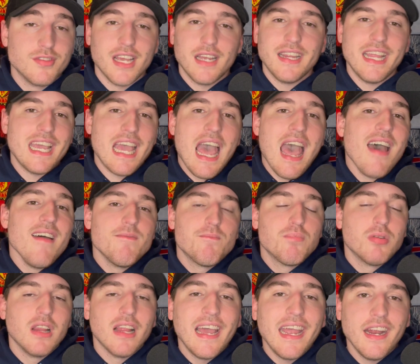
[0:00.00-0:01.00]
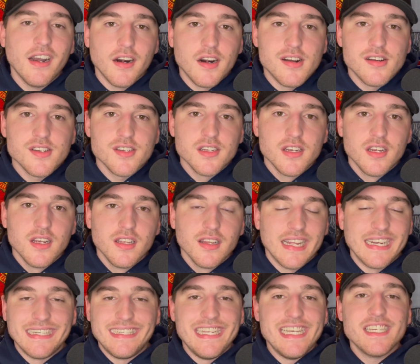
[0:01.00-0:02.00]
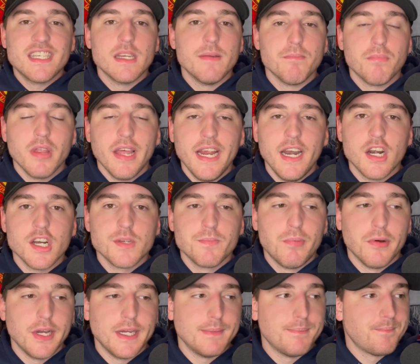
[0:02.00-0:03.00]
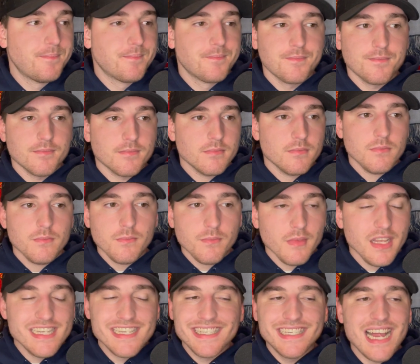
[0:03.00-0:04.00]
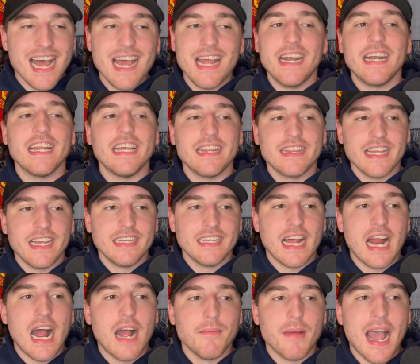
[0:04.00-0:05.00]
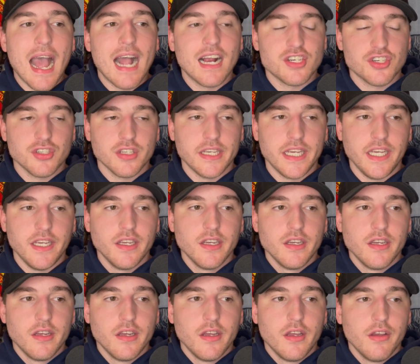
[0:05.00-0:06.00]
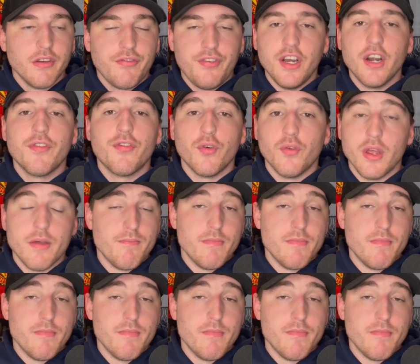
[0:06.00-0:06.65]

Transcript: Like, they have players, like decent players, but it's not anything that I'm actually fearful of.